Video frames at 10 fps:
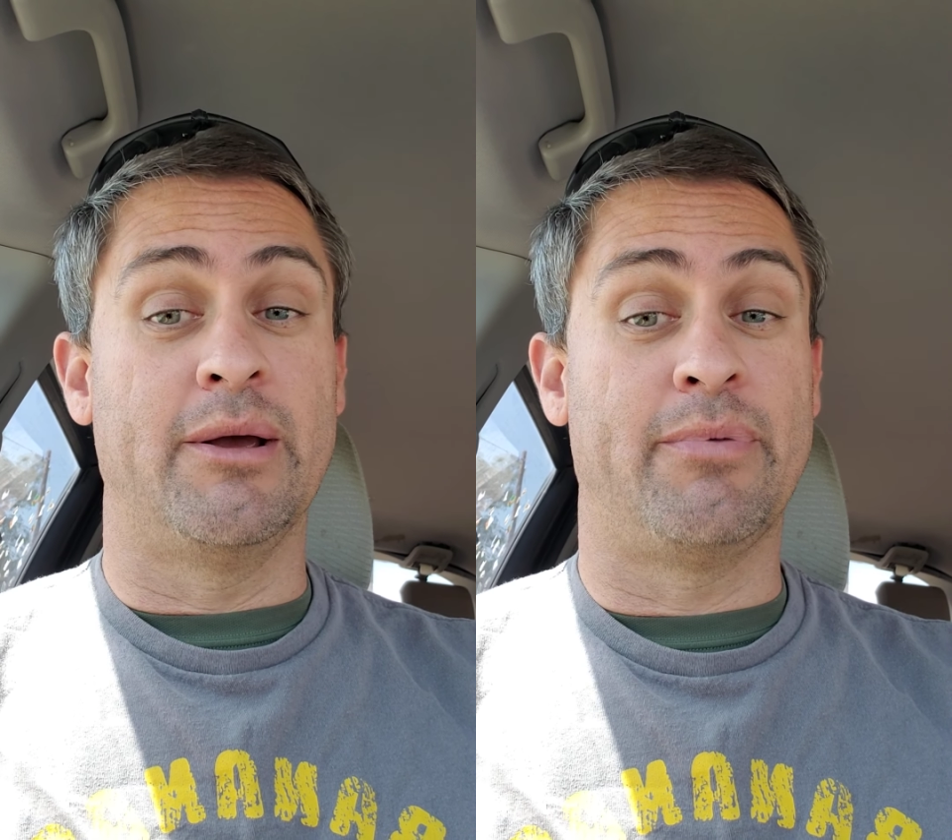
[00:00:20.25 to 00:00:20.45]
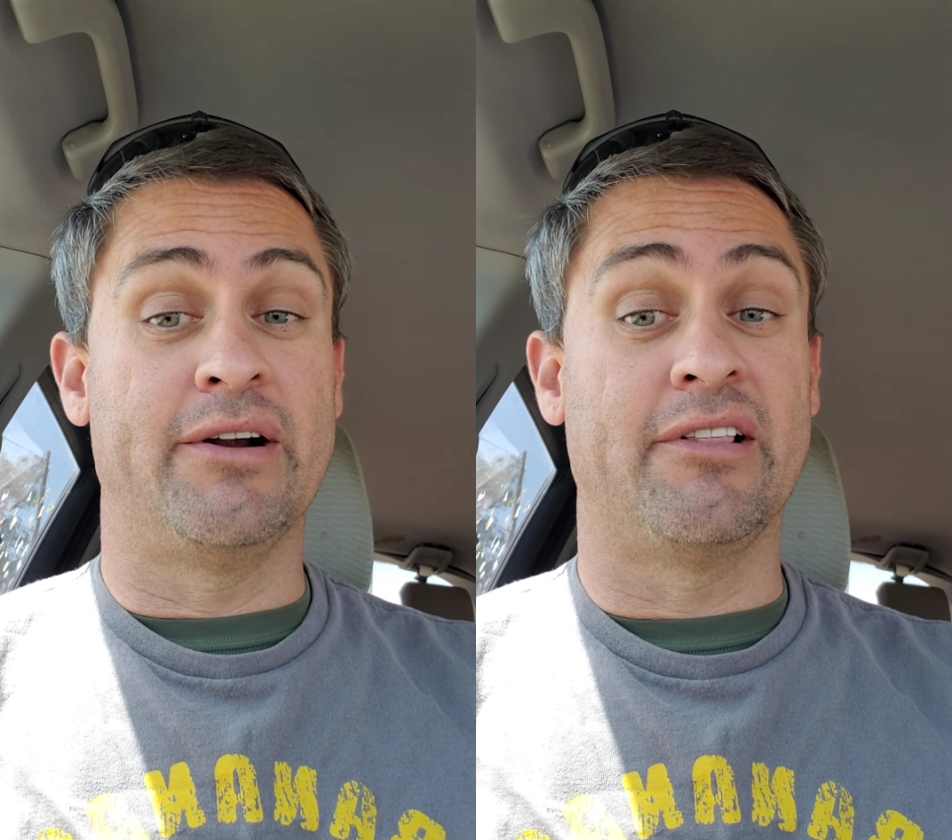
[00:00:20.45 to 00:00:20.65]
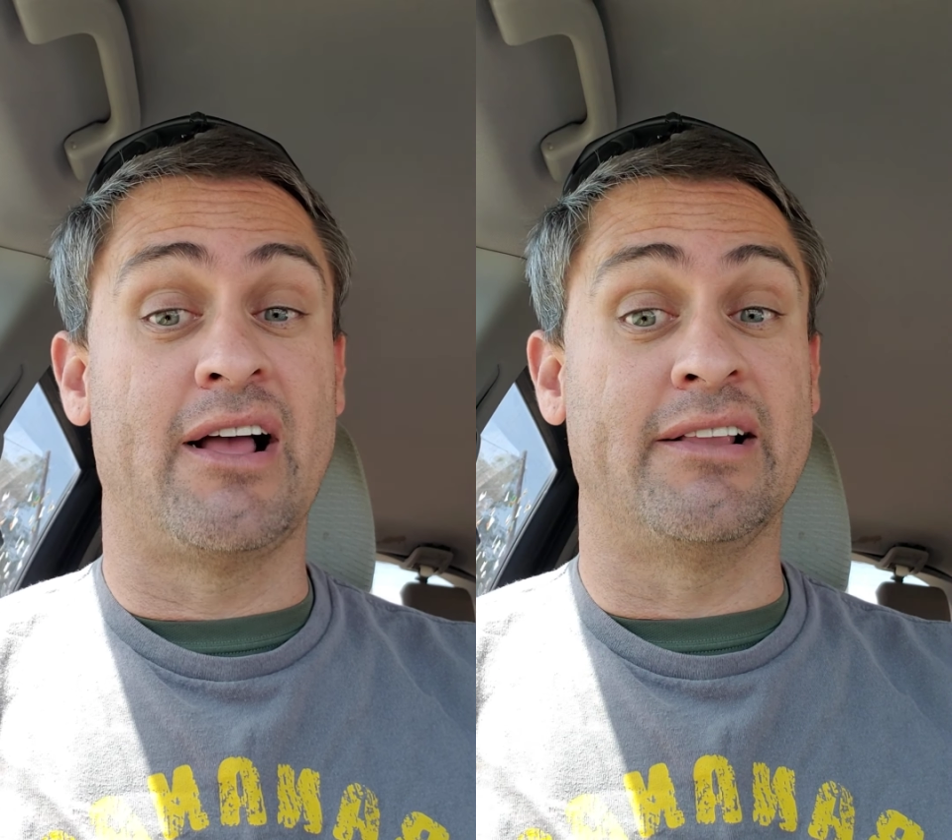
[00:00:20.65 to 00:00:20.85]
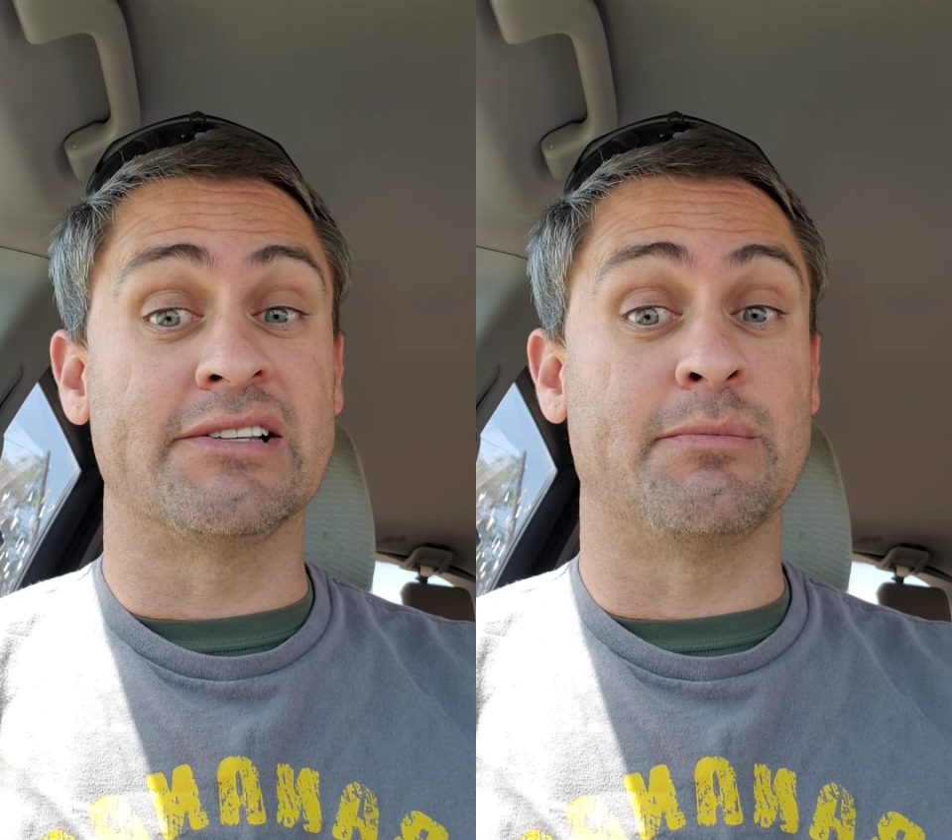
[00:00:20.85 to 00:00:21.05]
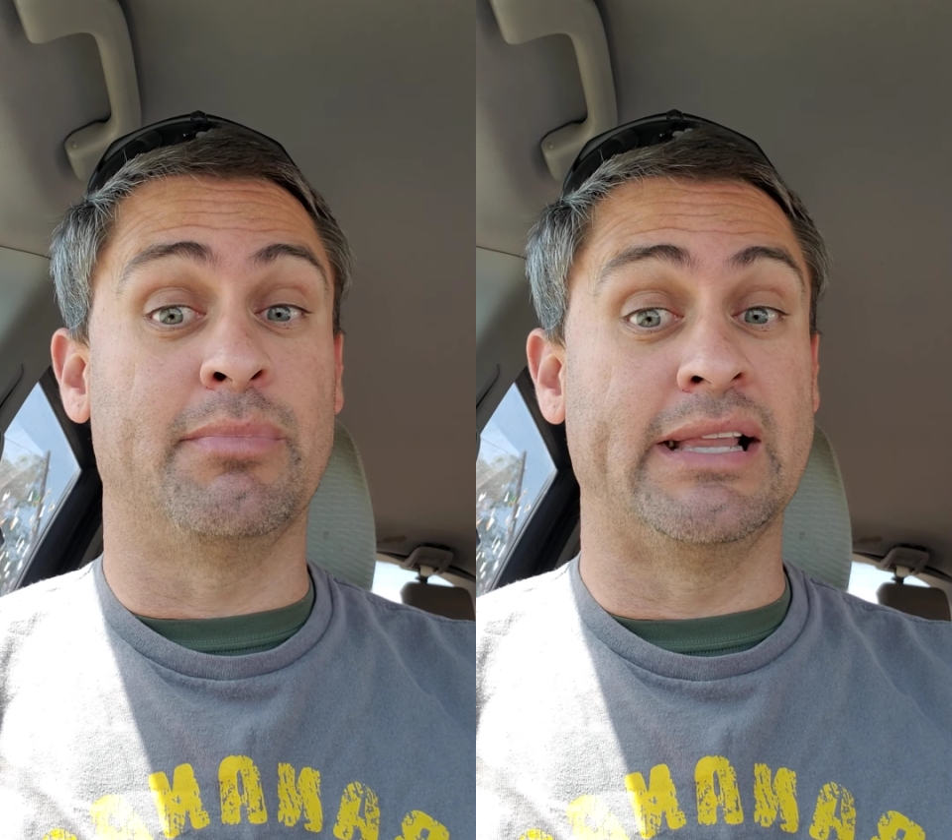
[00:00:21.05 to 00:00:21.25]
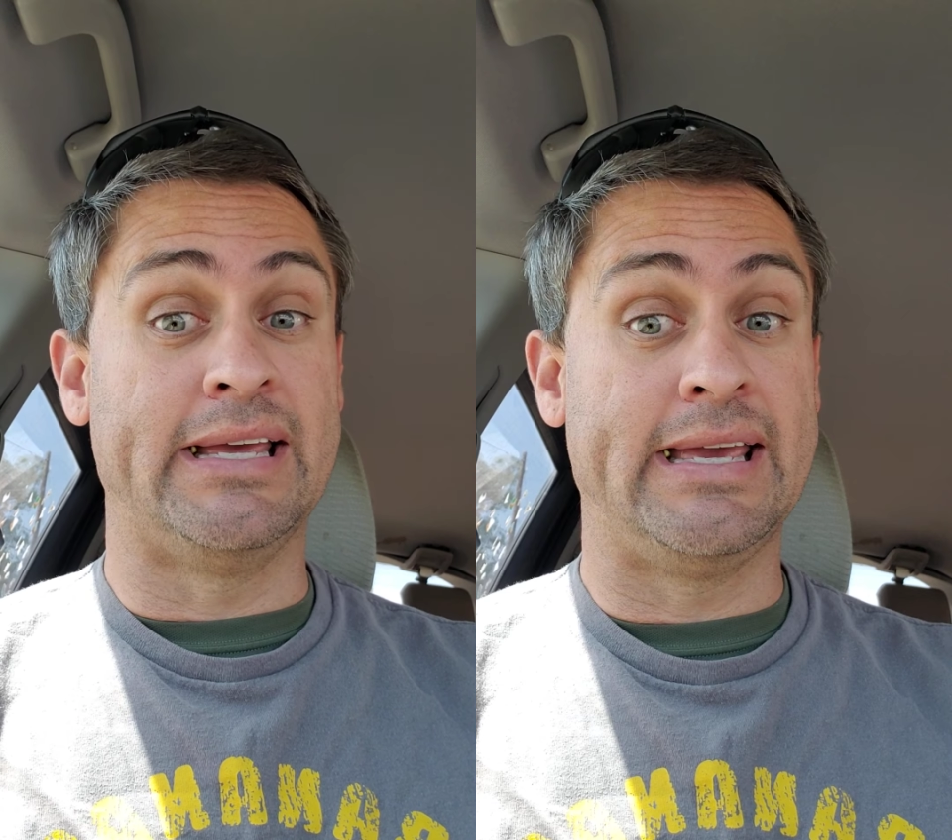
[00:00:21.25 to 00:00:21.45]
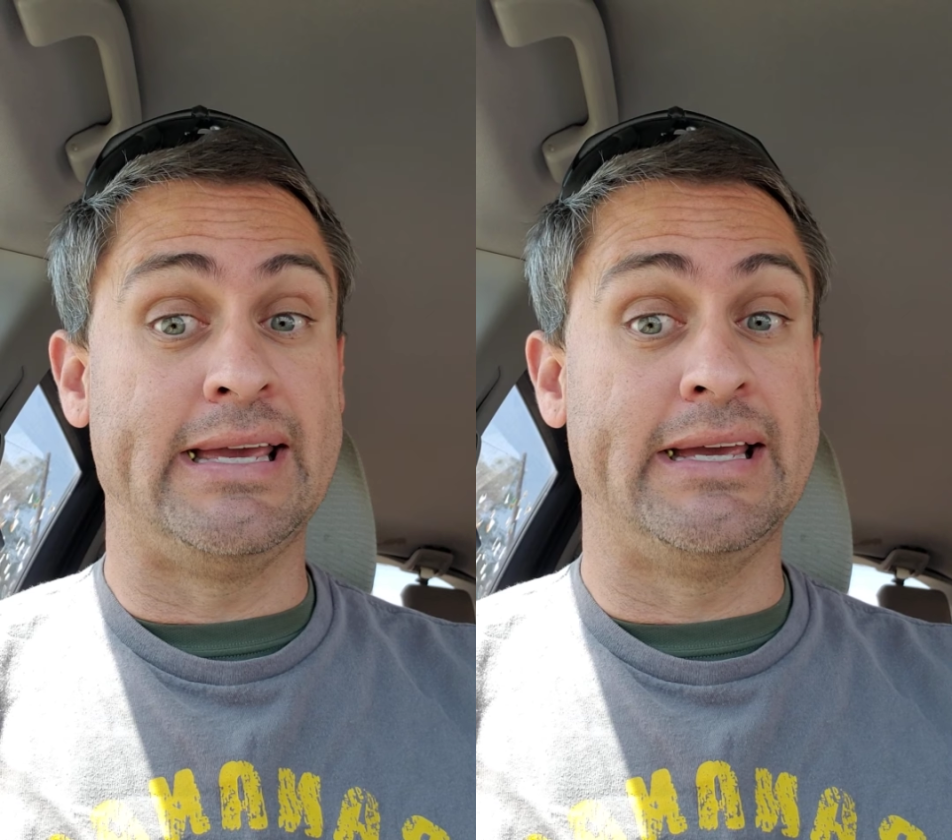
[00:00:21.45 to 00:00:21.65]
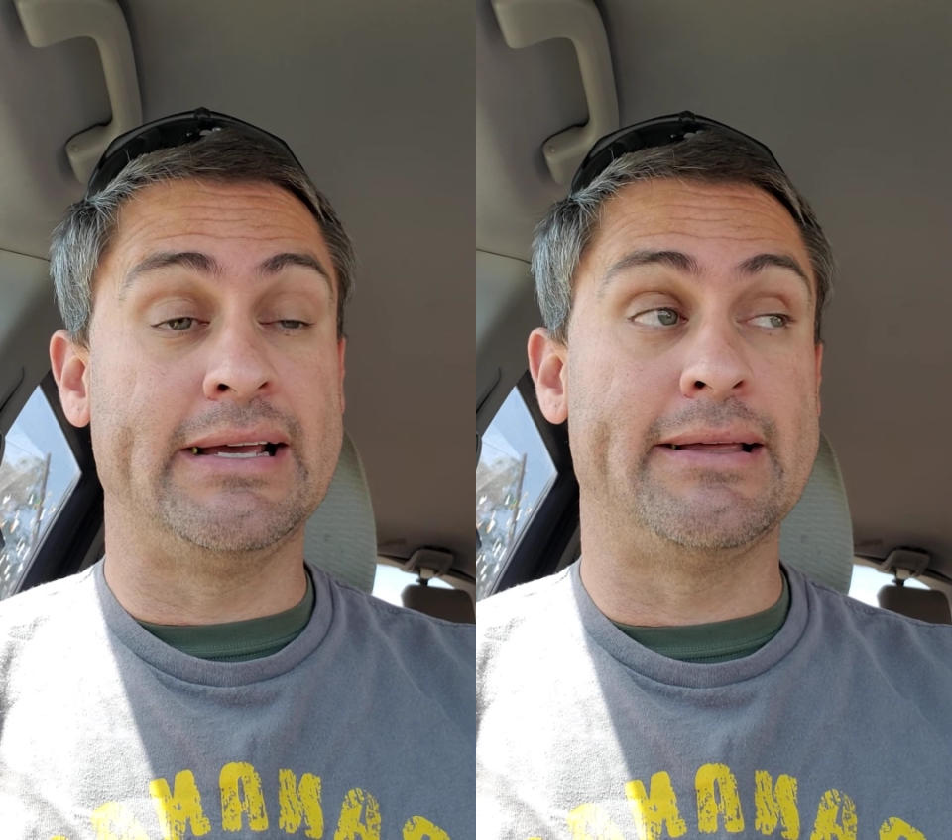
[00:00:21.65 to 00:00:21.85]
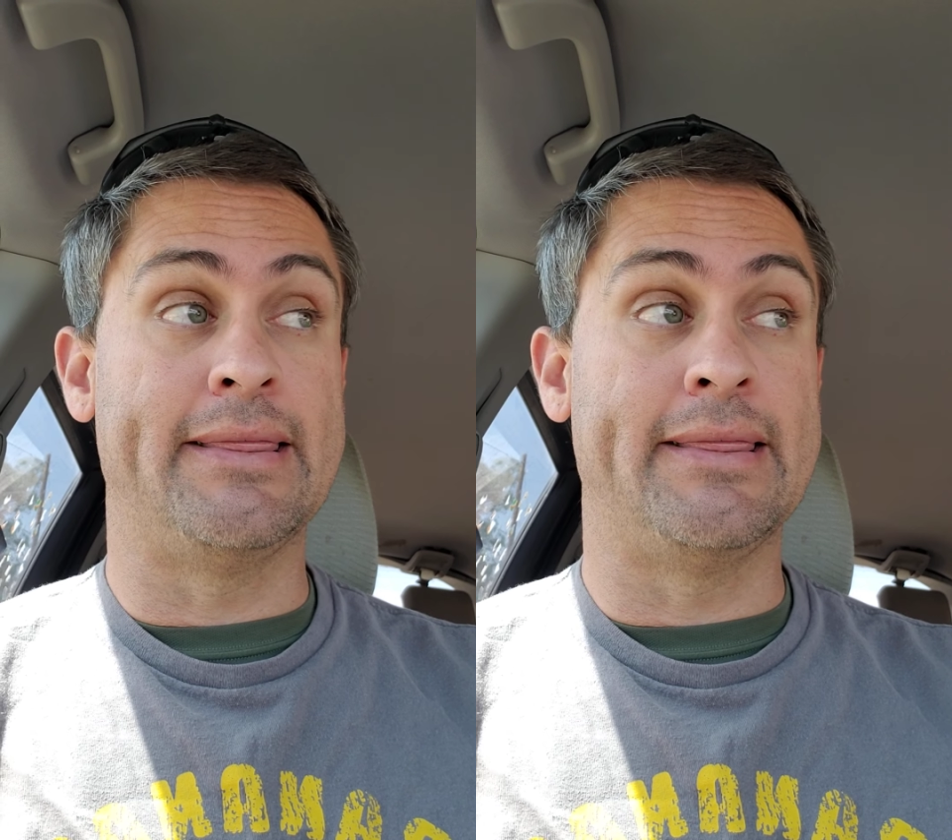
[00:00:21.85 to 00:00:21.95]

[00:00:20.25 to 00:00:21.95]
appear a lot less blinky